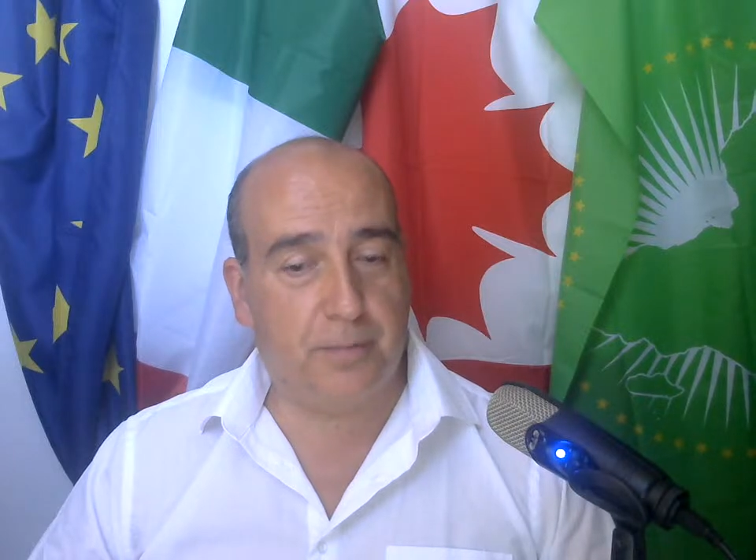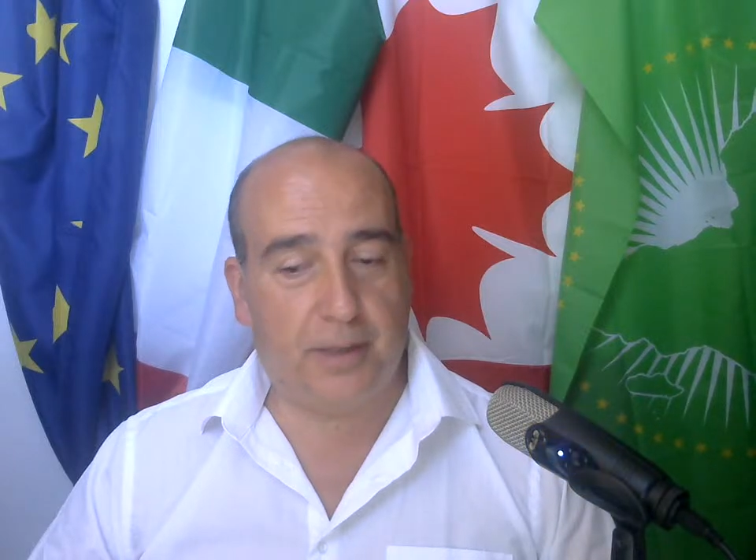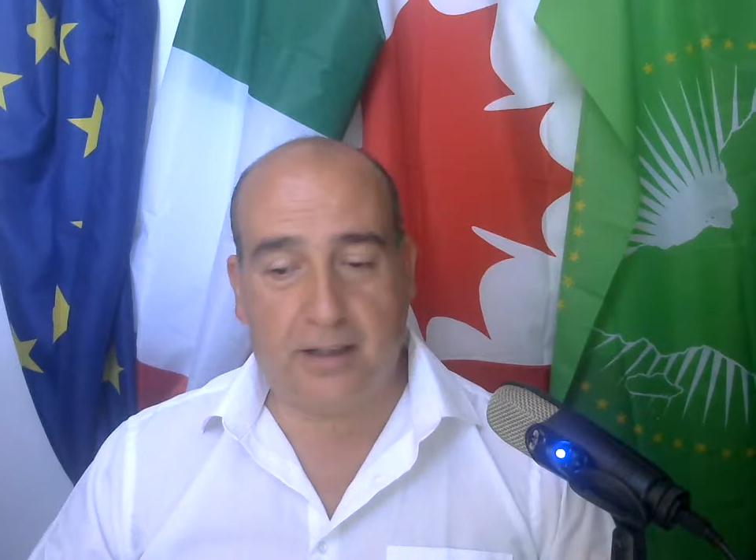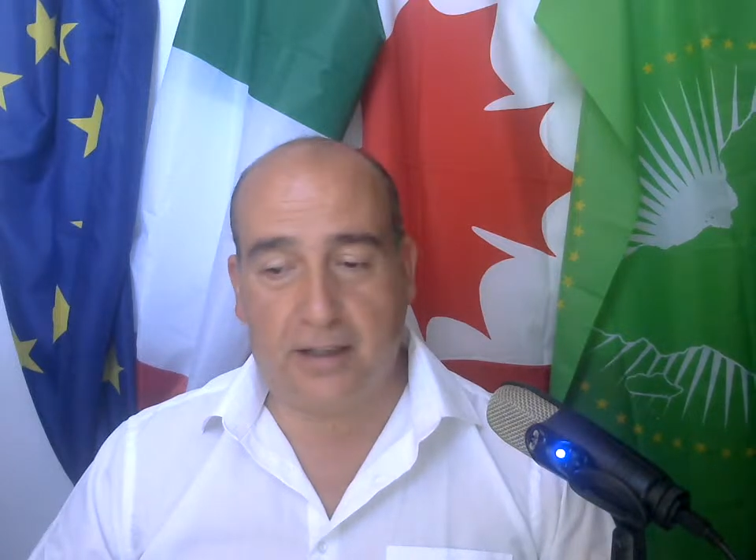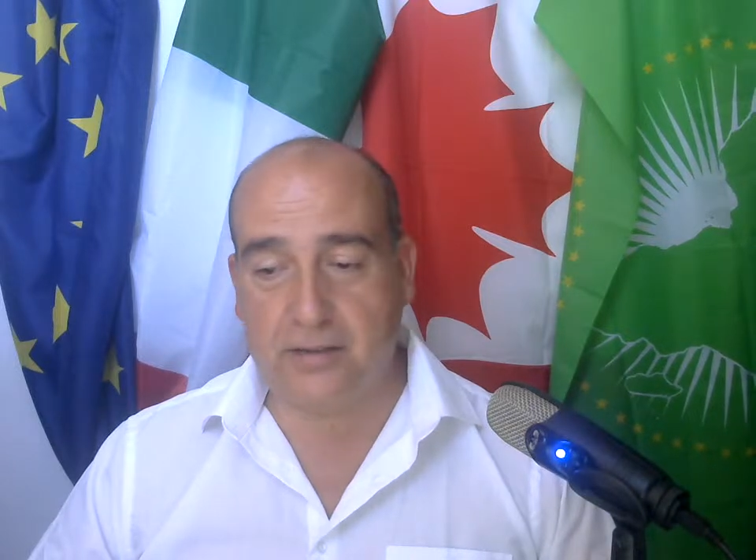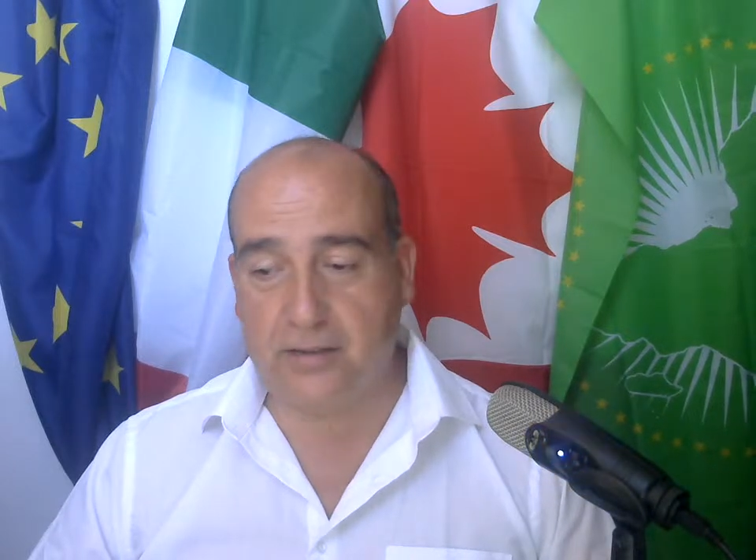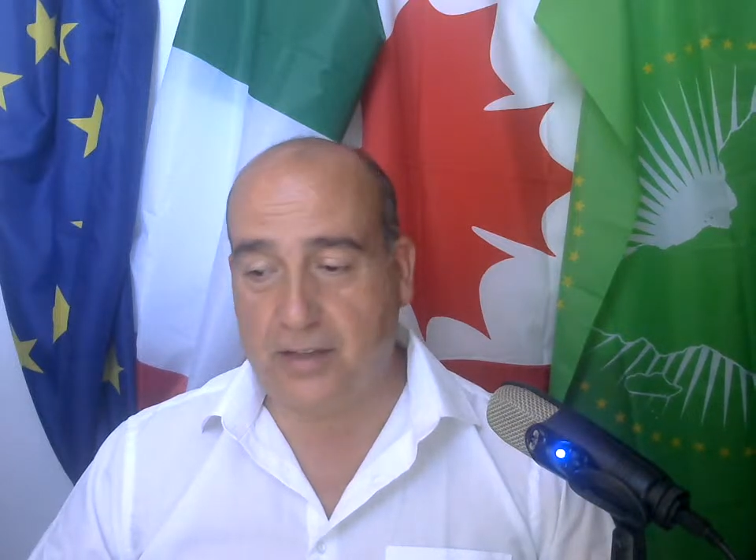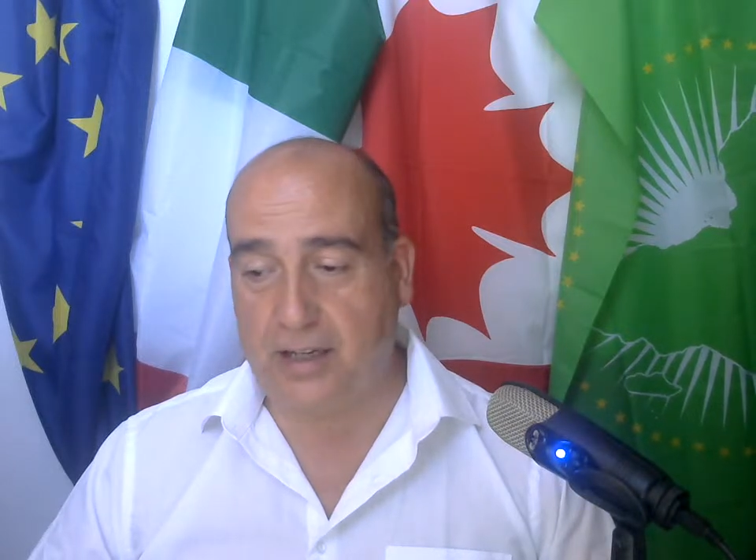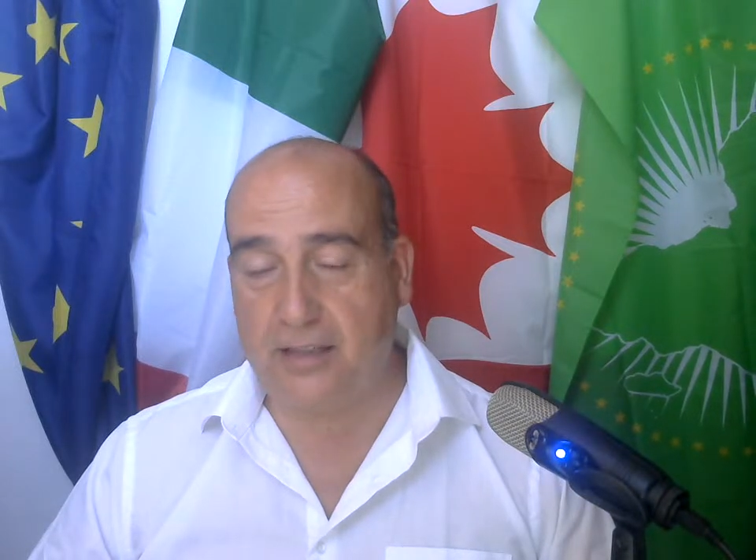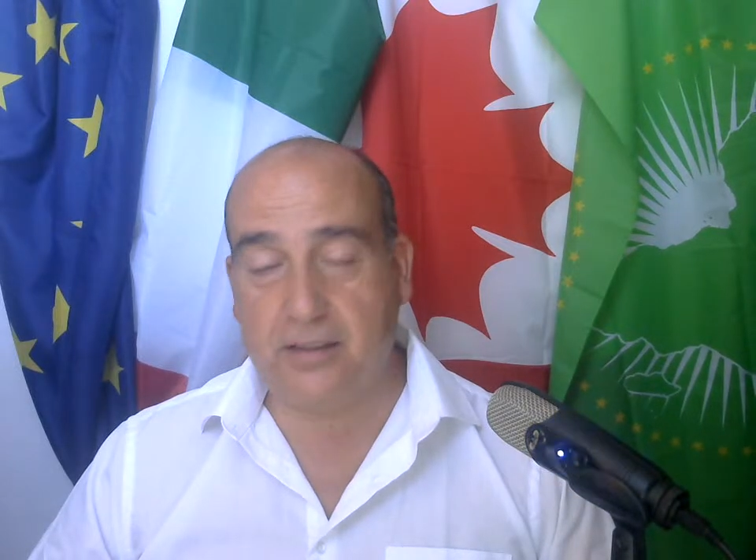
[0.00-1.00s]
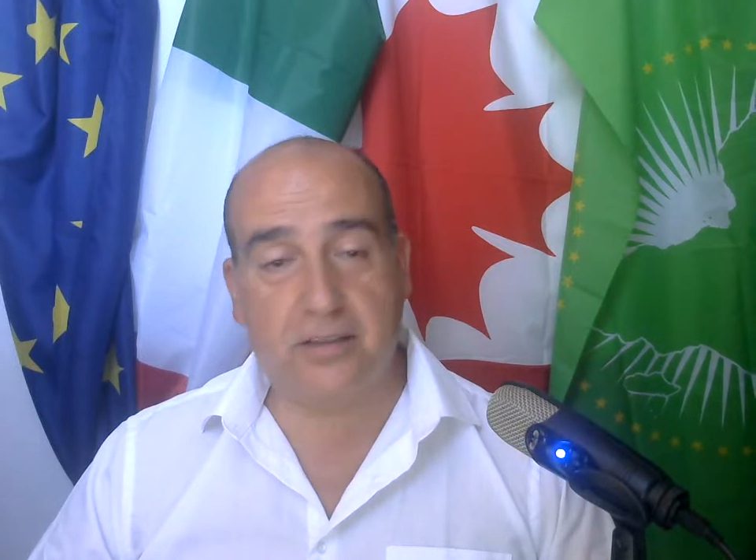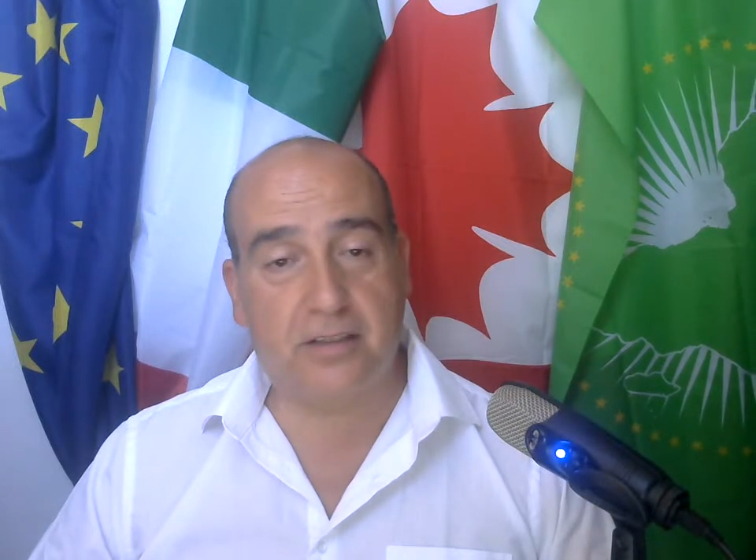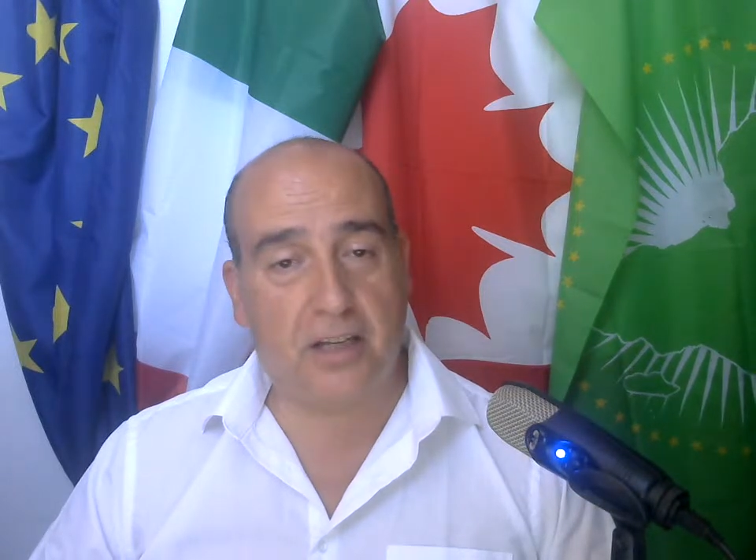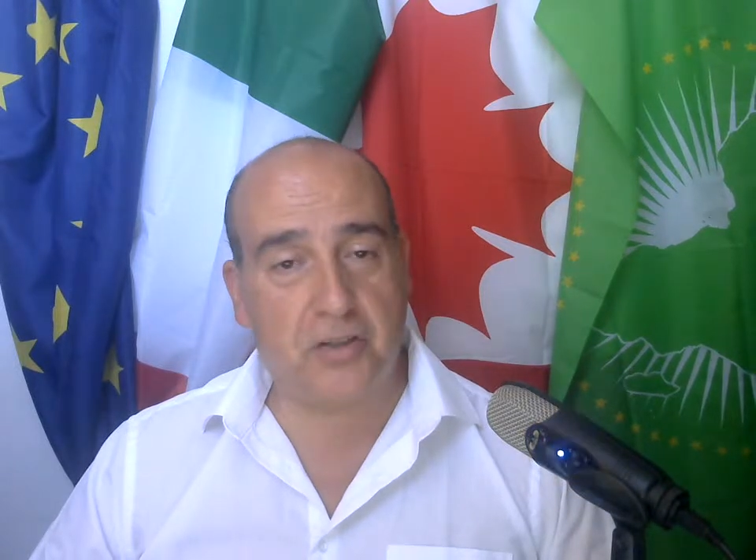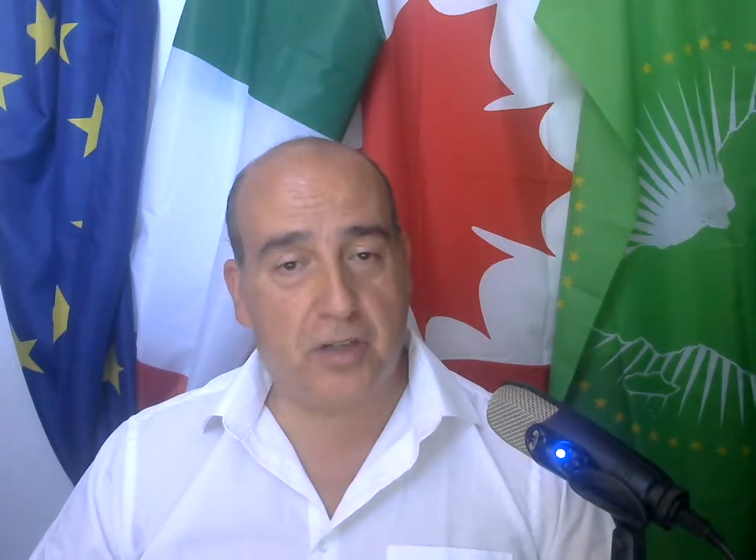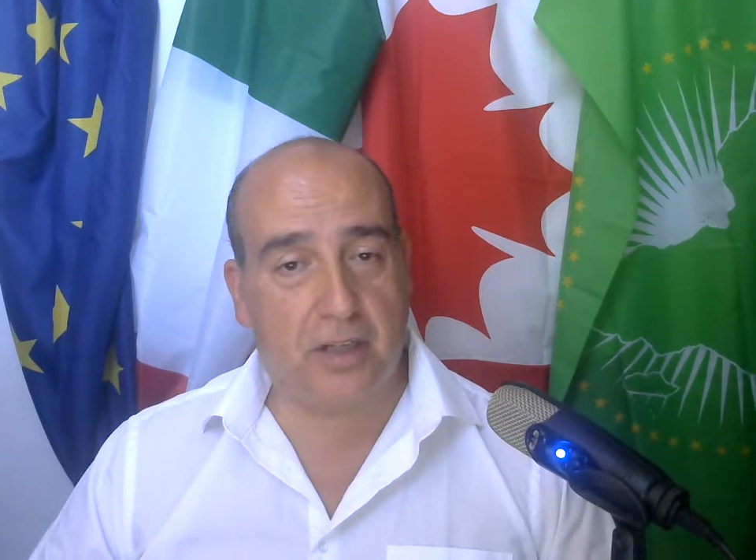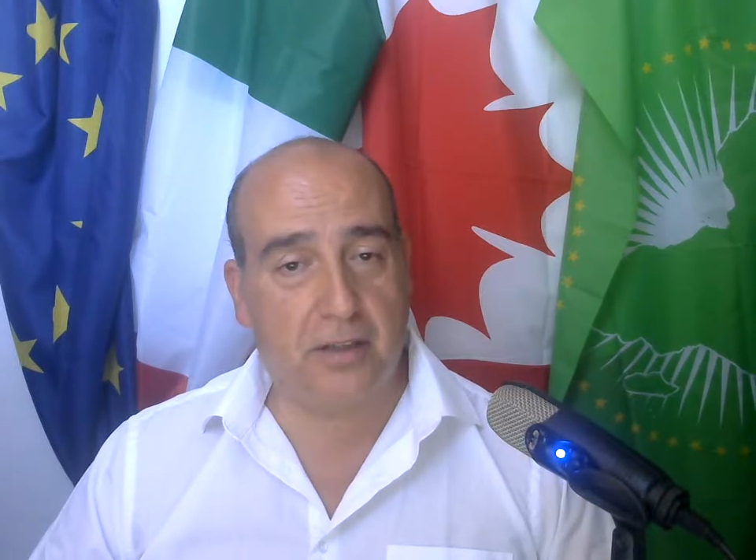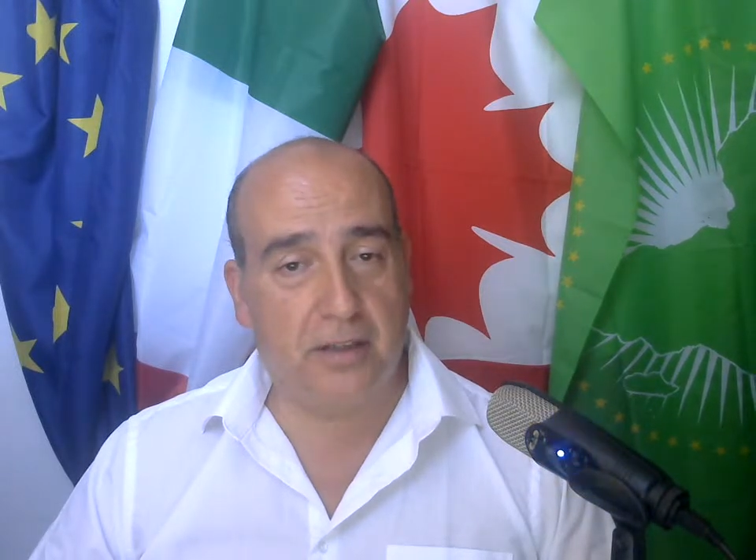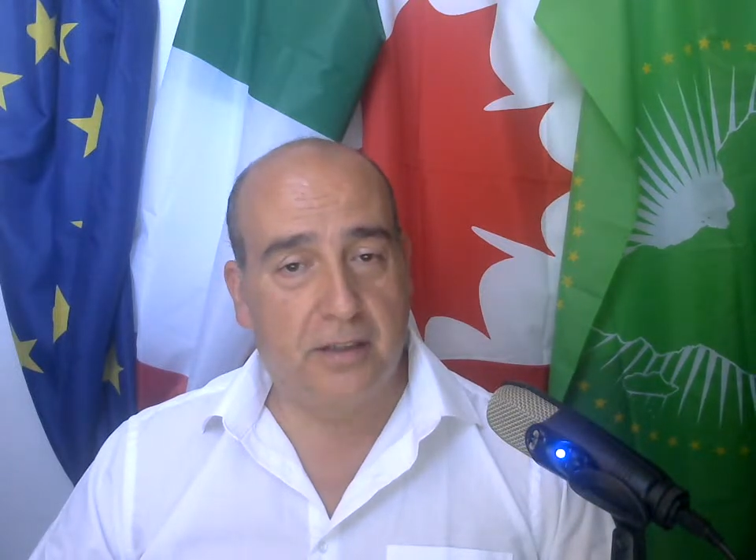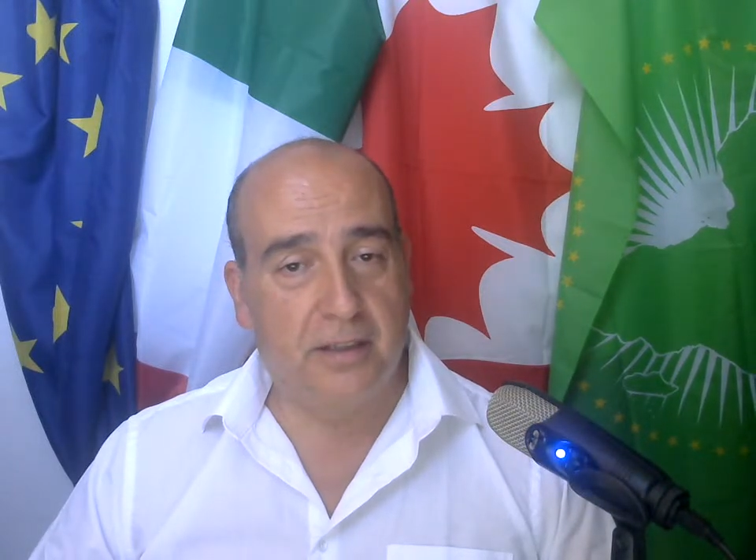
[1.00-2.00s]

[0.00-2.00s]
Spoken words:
because the discussion